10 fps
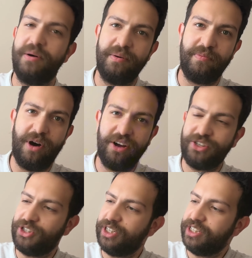
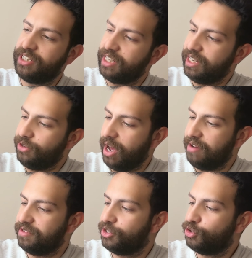boxes. You
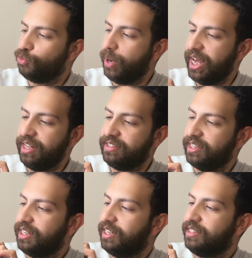have the suede
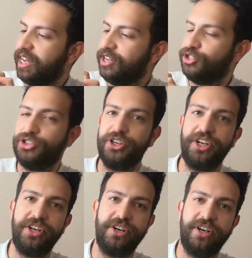texture
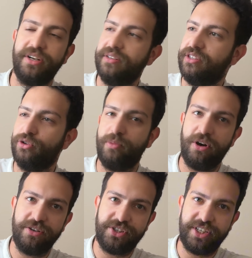here. Your
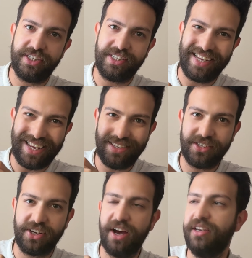bottle sits
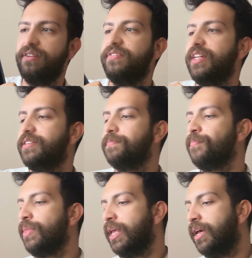inside of it.
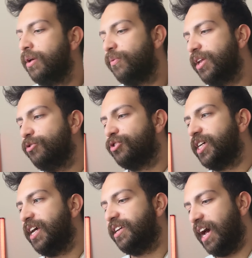When you
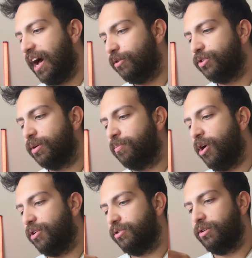take out the
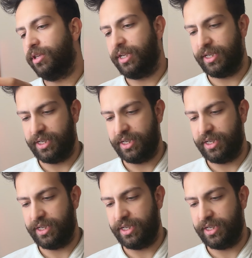bottle,